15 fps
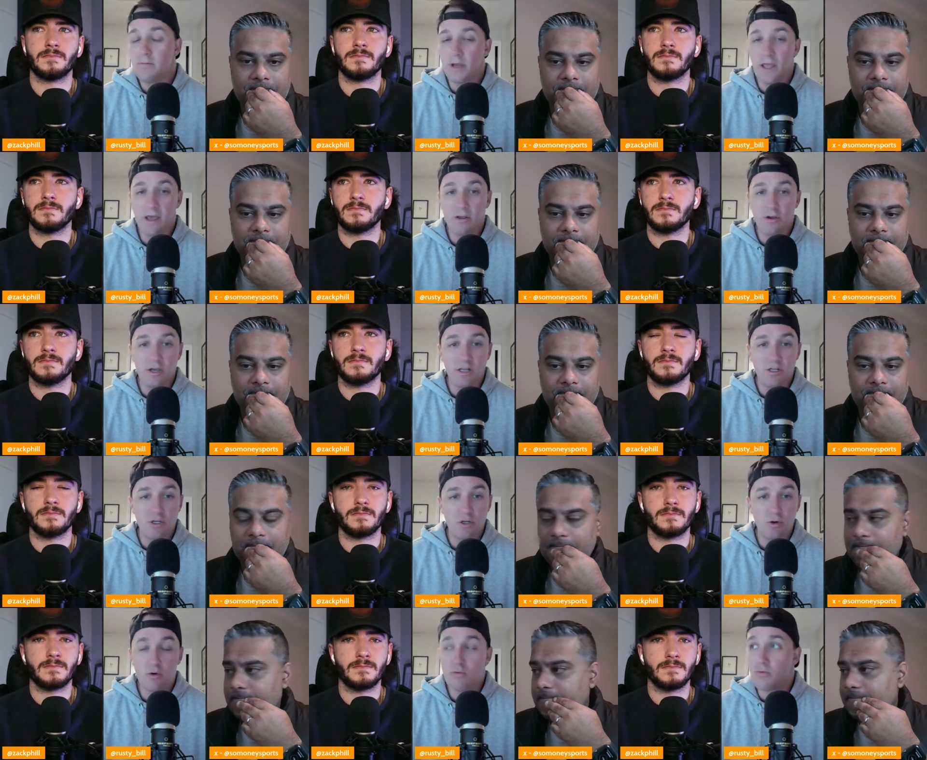Speaker 1: yeah, you're getting
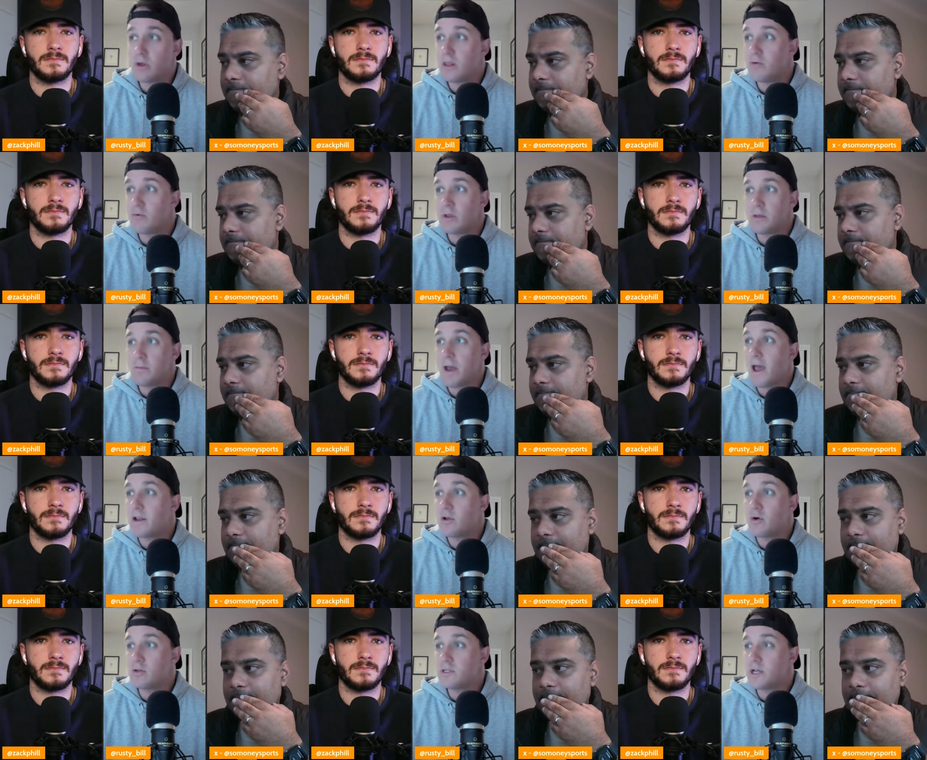two really really
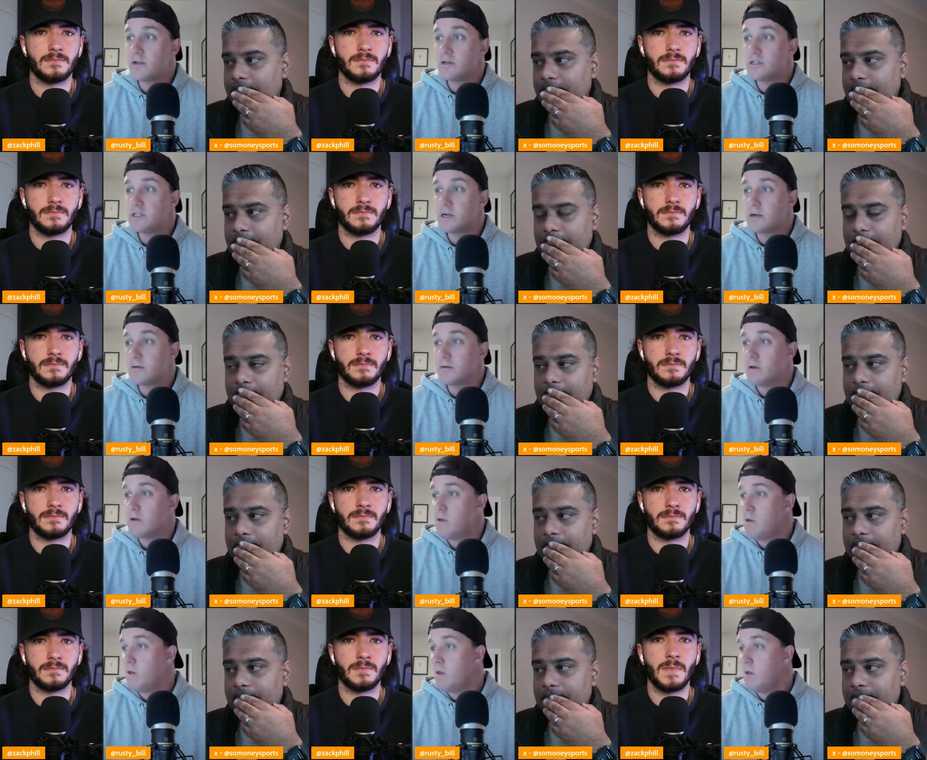bad goaltenders here.
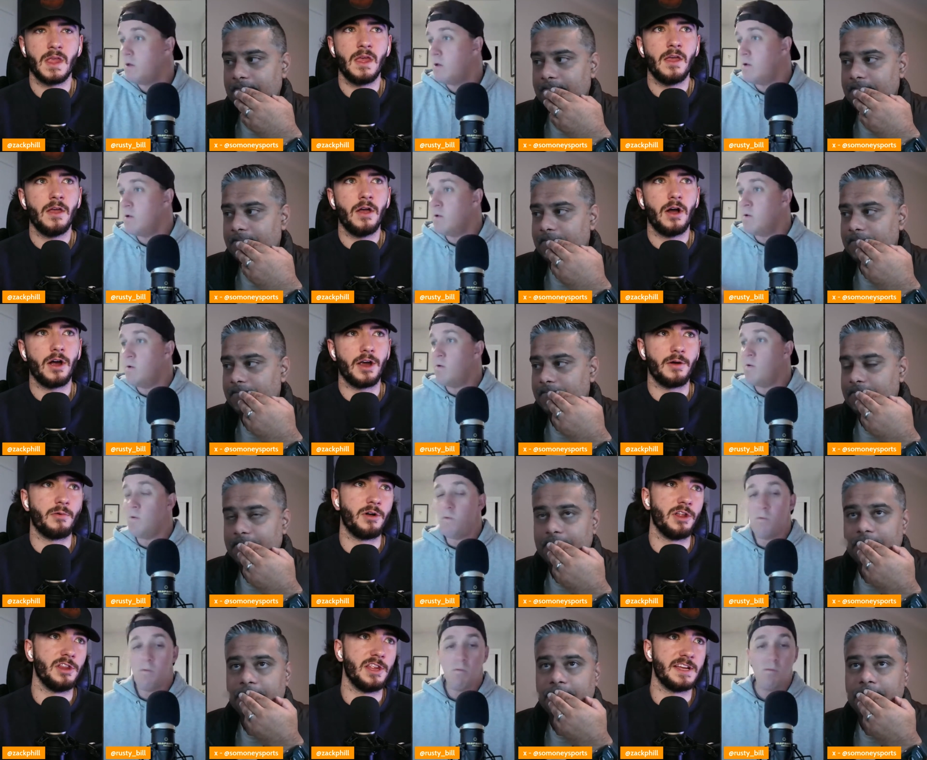
Speaker 2: All
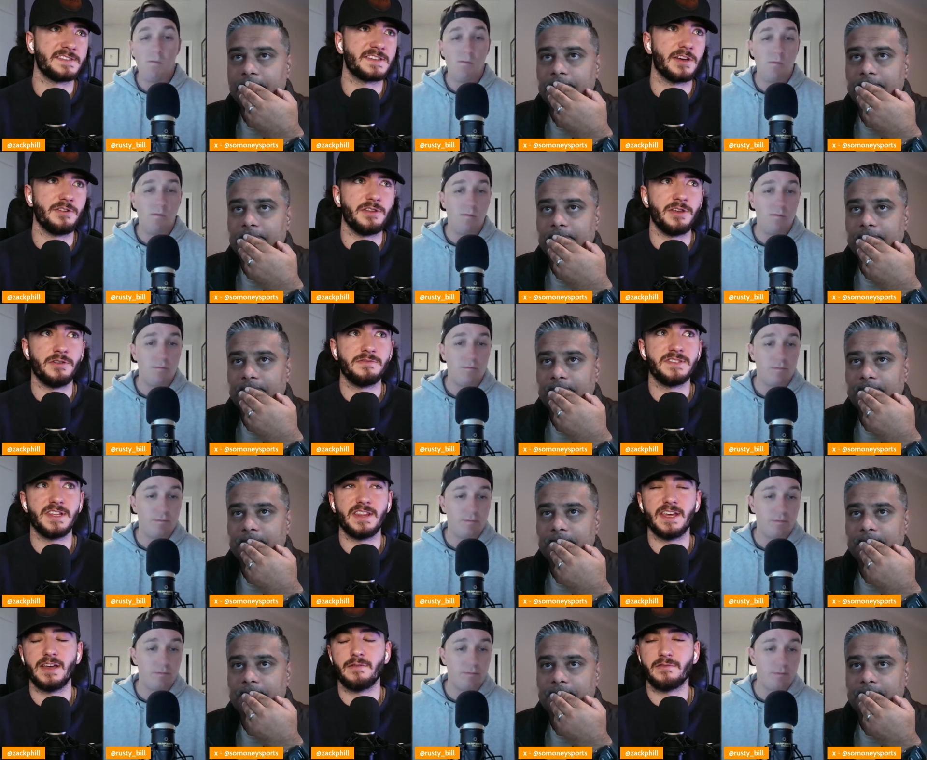right, well, let's go to you
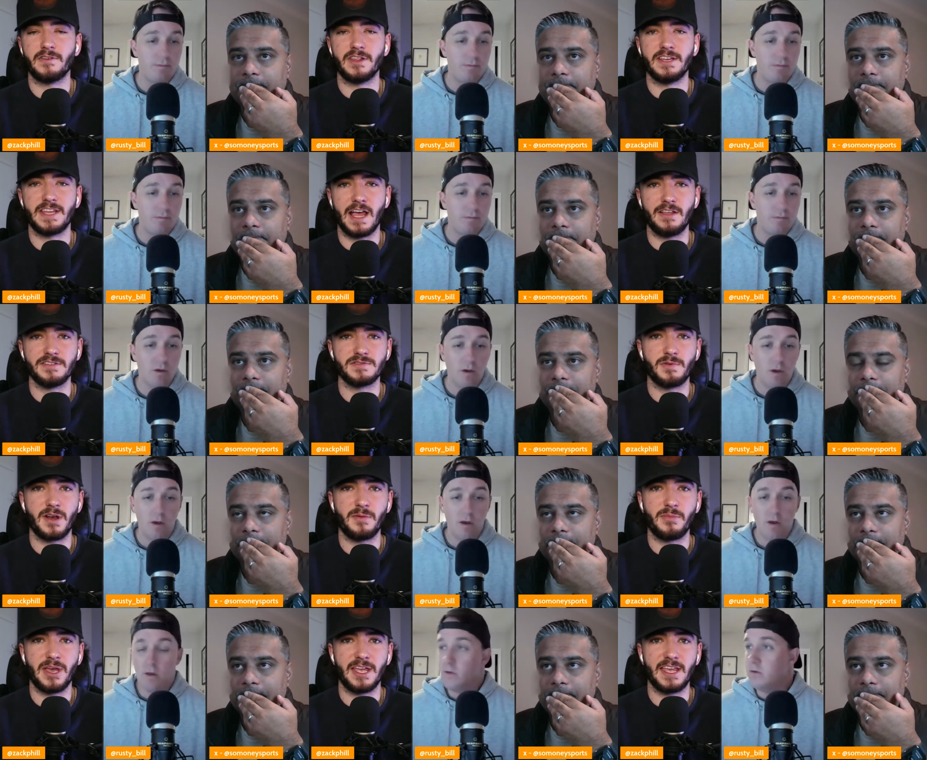to the for the Dallas
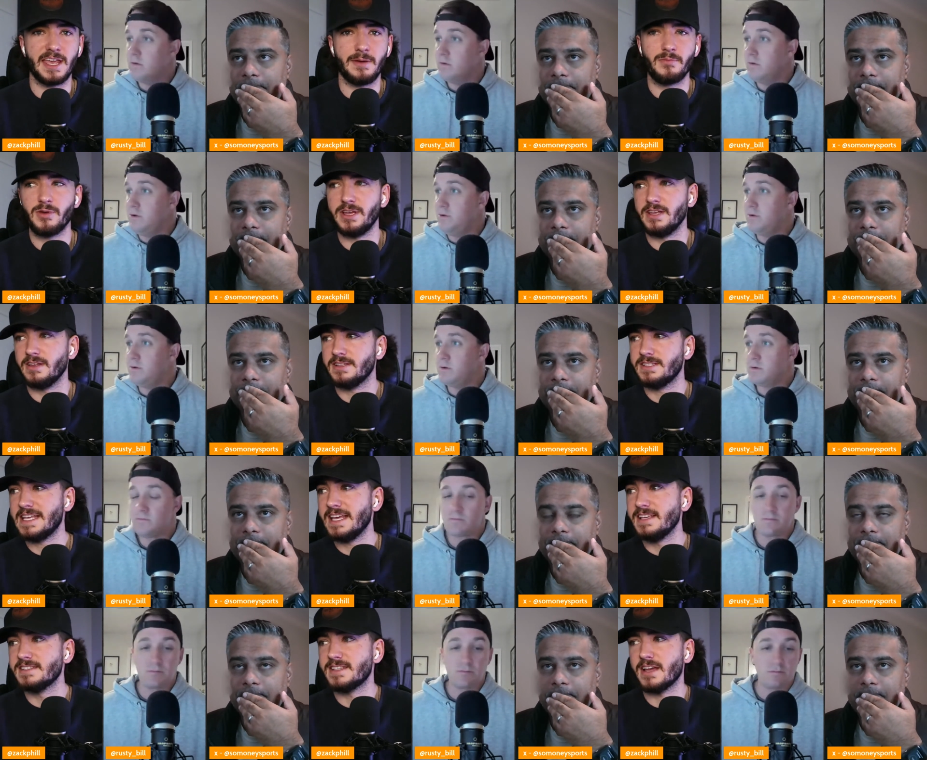Winnipeg game. We
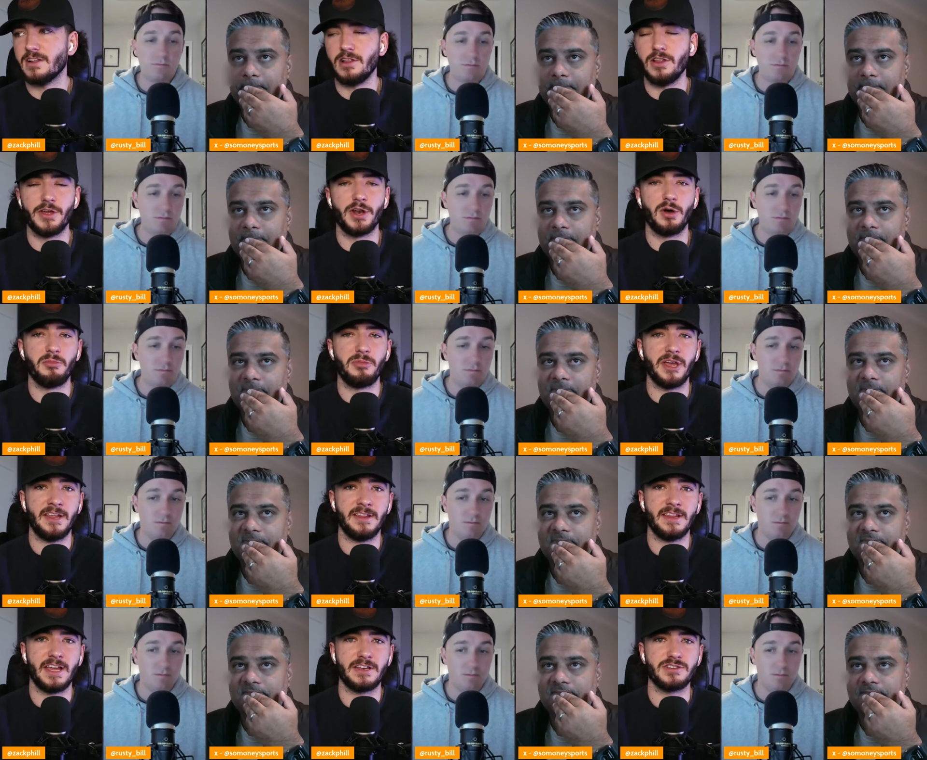teased it a little
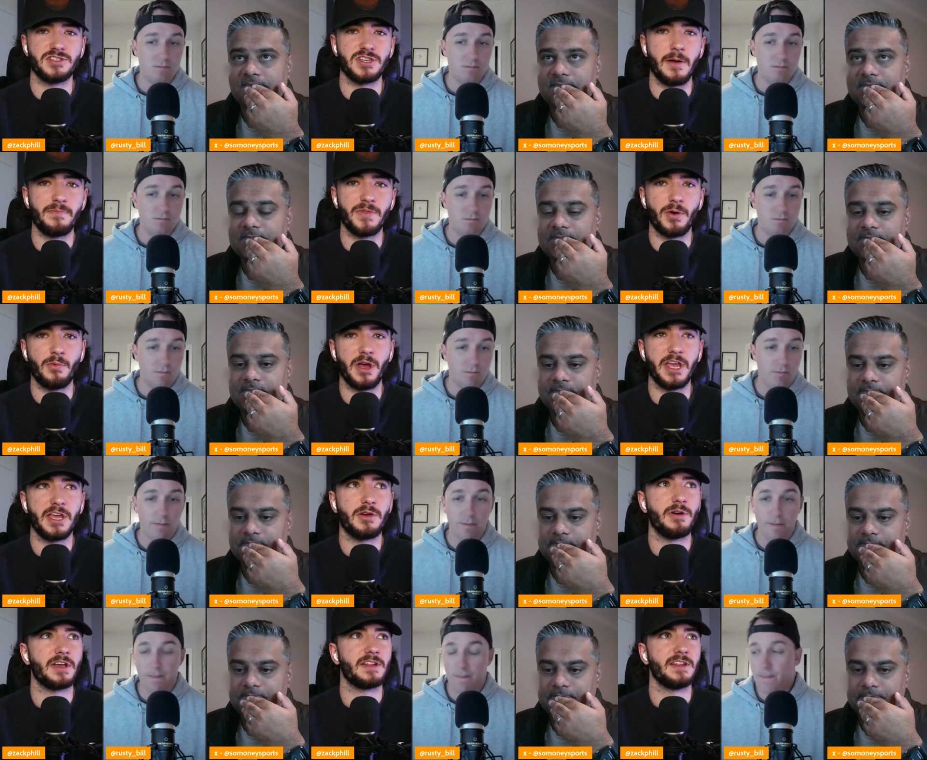bit and then jumped
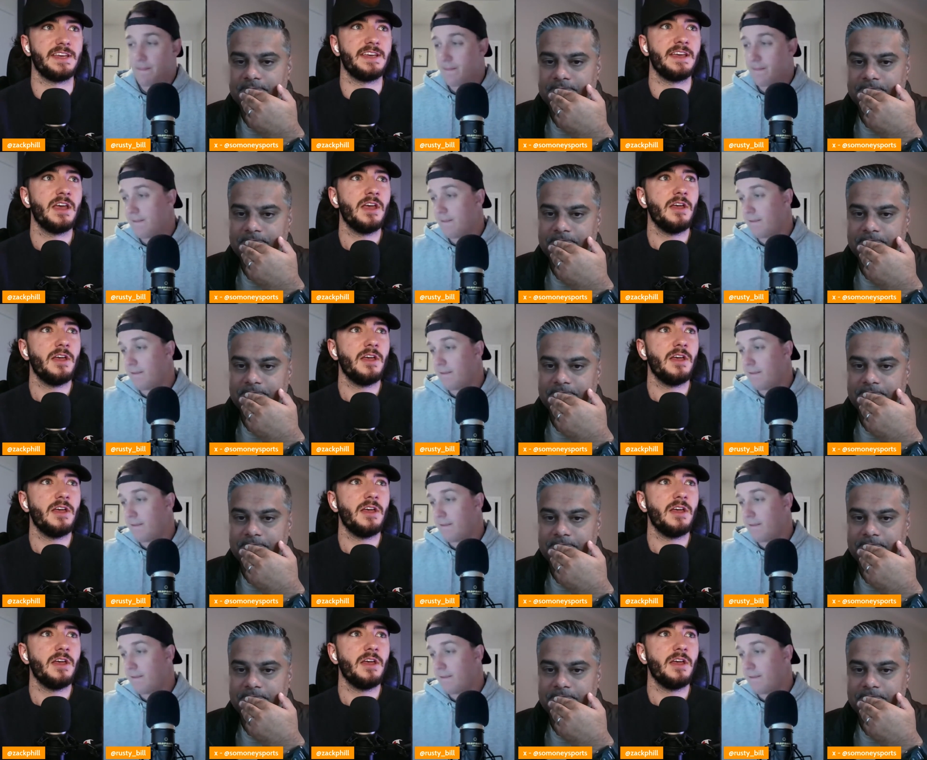away quickly.